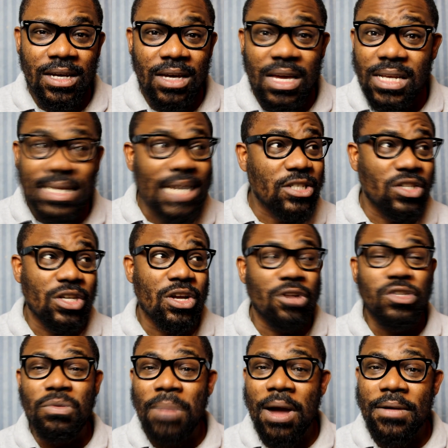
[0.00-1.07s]
He's actually
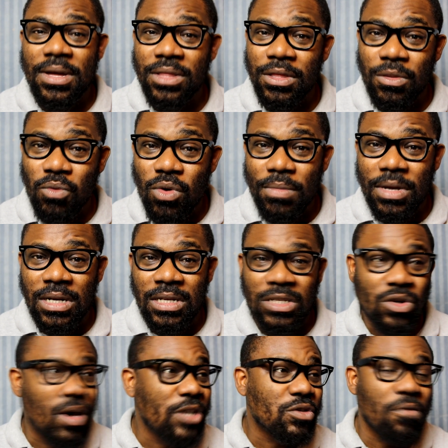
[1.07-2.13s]
gone to marry another woman.
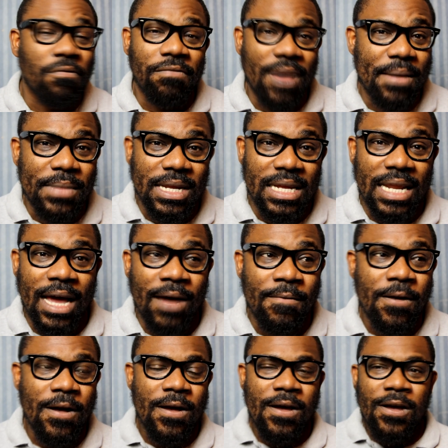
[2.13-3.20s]
He's got his own family
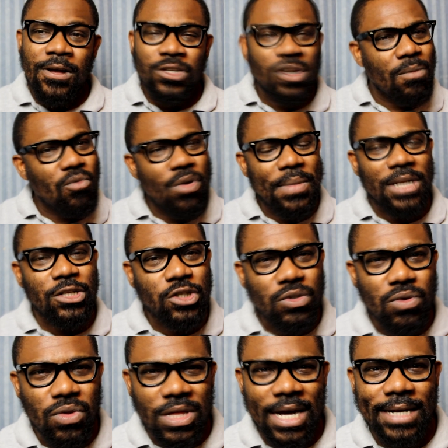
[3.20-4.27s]
now. Some women
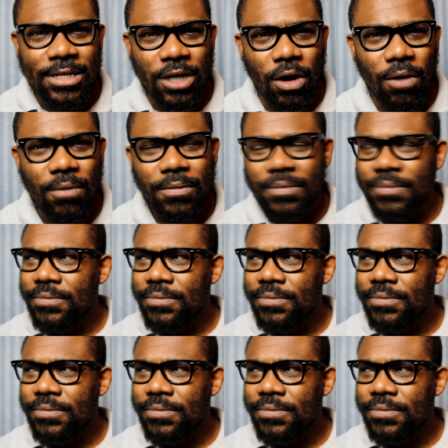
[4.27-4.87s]
do that though.